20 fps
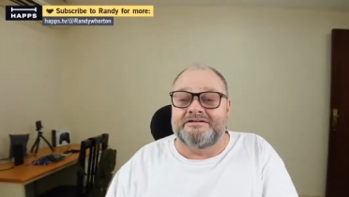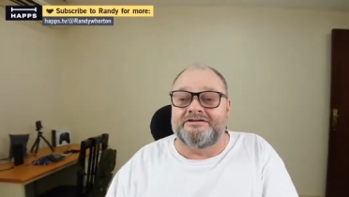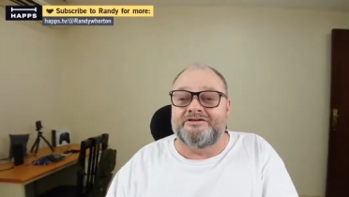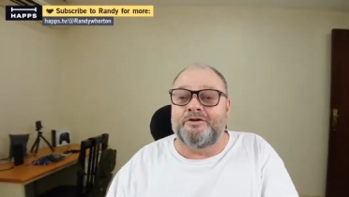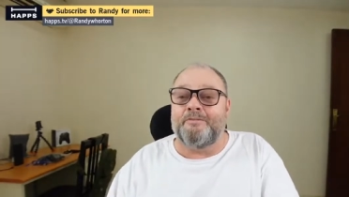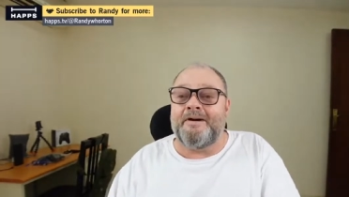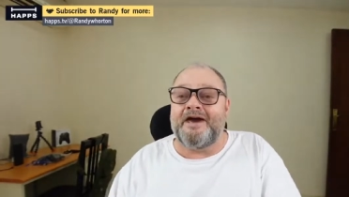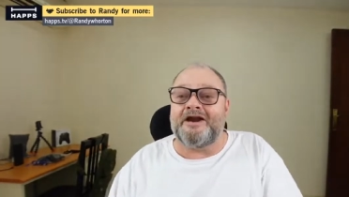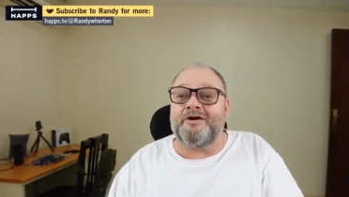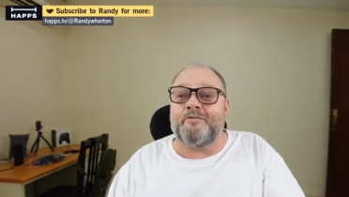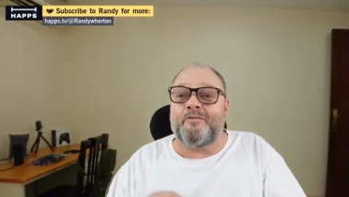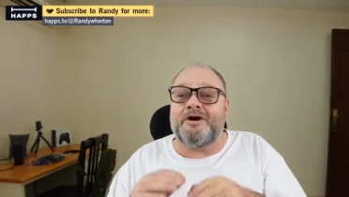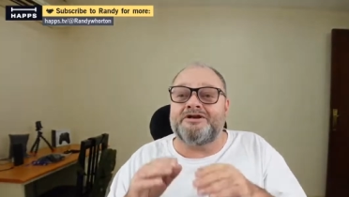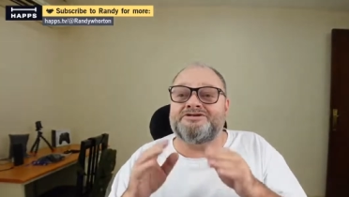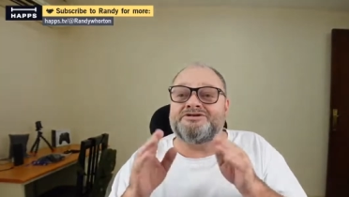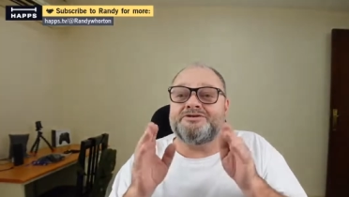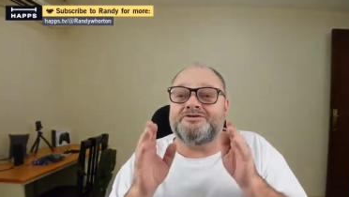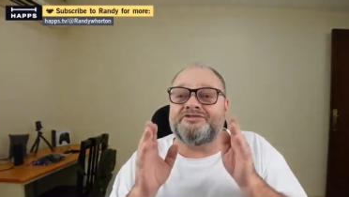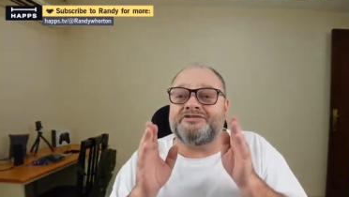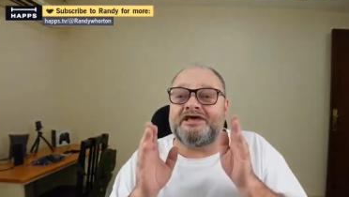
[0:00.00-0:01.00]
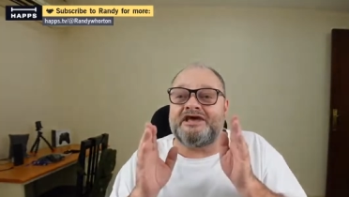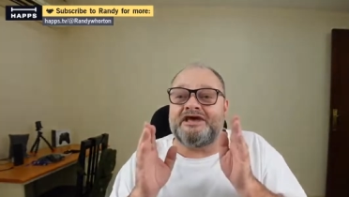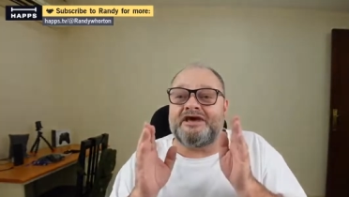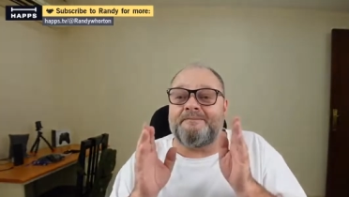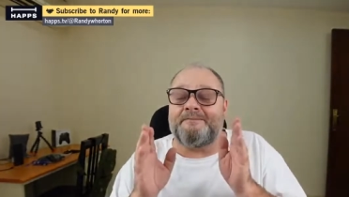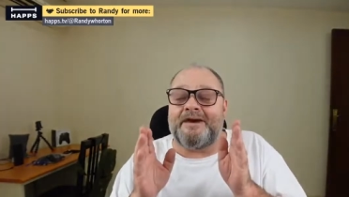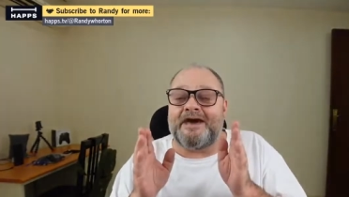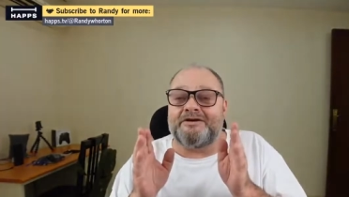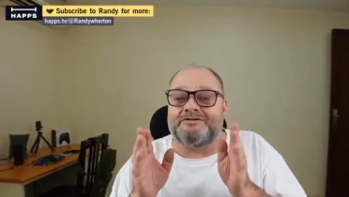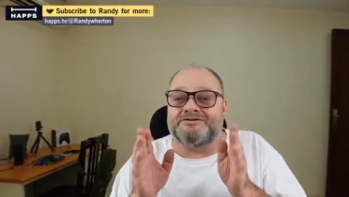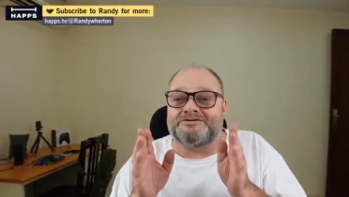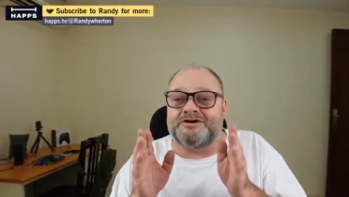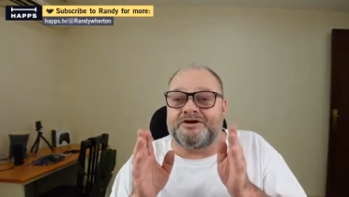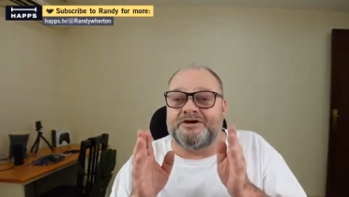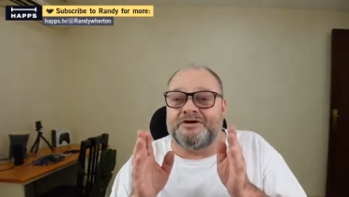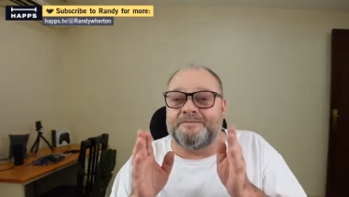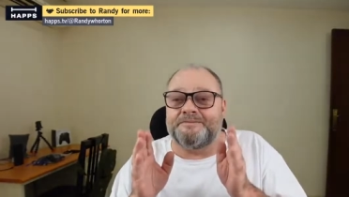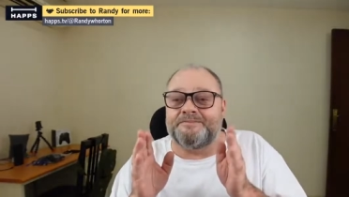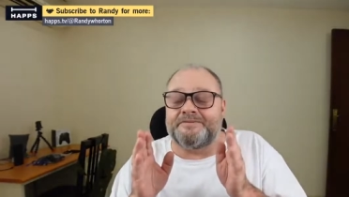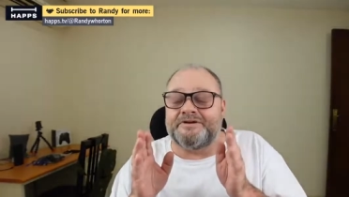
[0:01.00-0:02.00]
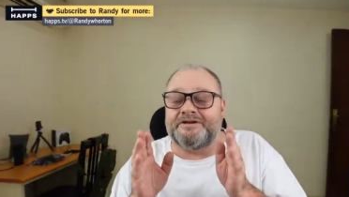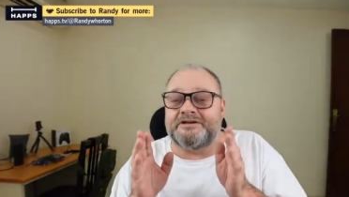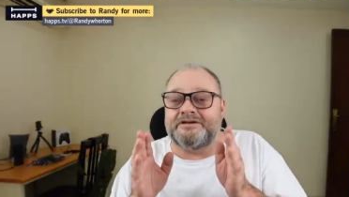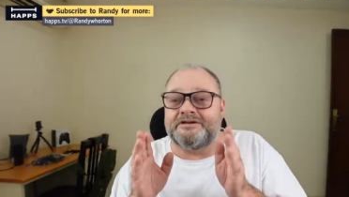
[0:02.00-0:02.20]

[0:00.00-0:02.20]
No matter what you think about Trump,